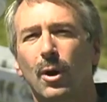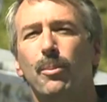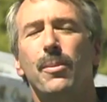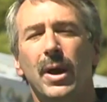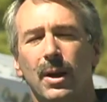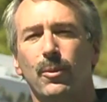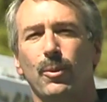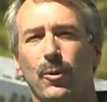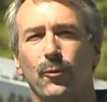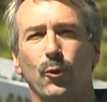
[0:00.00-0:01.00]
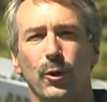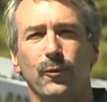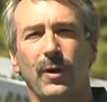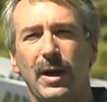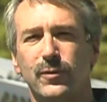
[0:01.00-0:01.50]
a minimum of
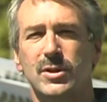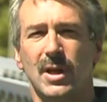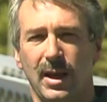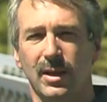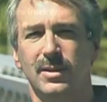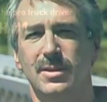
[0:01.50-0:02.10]
45 seconds.